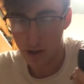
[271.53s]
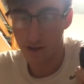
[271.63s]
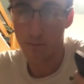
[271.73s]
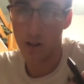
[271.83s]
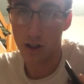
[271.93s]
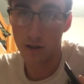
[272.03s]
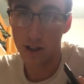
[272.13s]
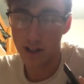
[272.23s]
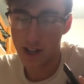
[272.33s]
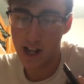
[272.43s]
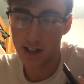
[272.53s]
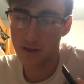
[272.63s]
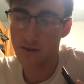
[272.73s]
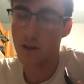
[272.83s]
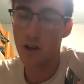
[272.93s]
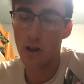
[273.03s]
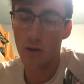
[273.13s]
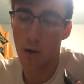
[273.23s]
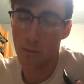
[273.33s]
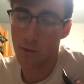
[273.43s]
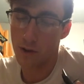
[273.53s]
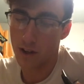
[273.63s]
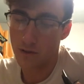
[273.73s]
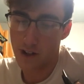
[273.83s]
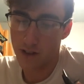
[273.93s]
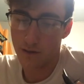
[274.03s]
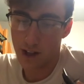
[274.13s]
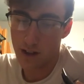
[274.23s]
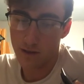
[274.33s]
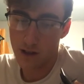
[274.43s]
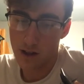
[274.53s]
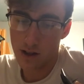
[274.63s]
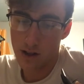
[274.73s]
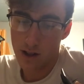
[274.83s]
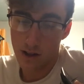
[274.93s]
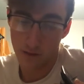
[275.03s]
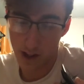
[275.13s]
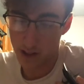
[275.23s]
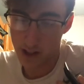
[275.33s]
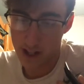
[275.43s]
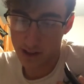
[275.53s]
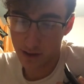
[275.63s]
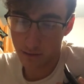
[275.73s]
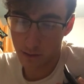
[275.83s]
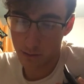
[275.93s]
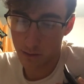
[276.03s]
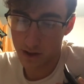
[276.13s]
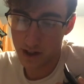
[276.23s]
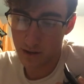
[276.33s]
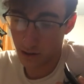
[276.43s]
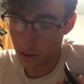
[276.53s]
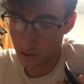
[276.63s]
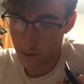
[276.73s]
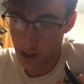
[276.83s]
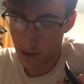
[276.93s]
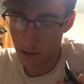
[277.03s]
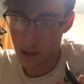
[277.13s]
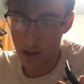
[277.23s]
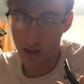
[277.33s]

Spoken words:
If you're moderately active, 1.55. Very active, 1.725.